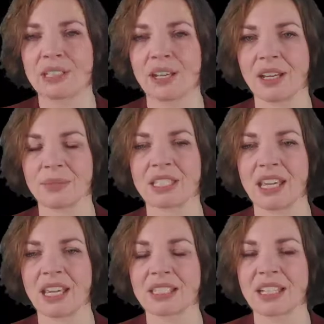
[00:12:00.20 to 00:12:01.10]

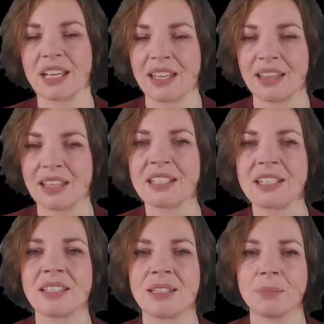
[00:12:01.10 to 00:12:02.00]
scales. And this
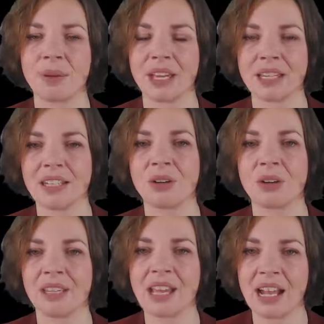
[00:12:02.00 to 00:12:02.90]
is depending on
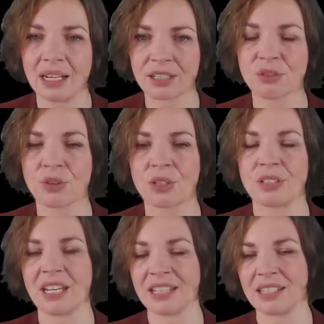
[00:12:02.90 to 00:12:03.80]
the electron
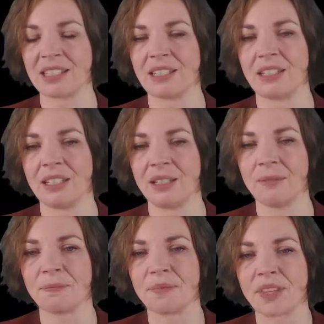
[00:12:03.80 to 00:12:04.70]
density.
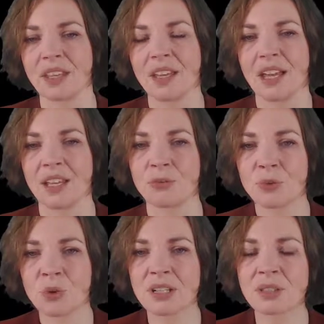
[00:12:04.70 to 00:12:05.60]
And
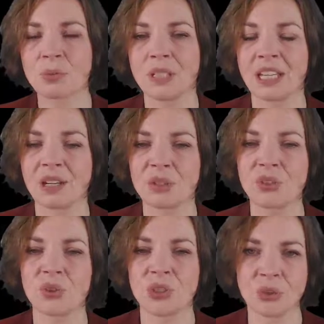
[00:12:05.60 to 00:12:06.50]
of course, we can
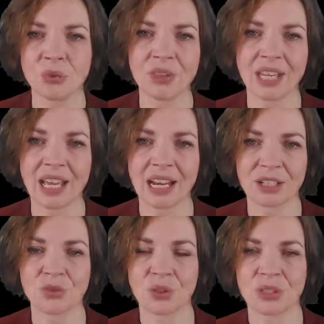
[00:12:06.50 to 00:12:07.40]
also tune the
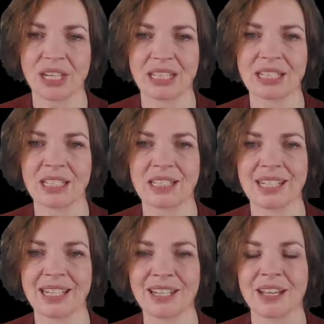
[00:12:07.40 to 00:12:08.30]
electron
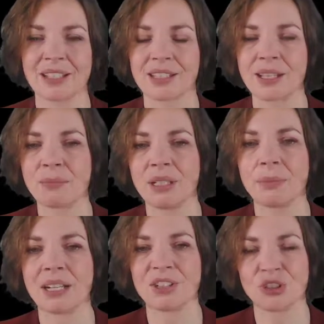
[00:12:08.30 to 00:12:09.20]
density simply
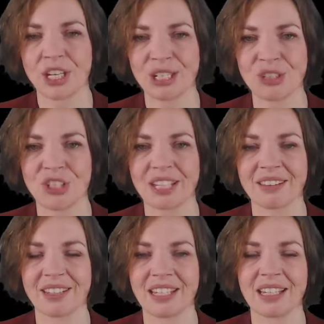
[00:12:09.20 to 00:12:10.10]
by changing the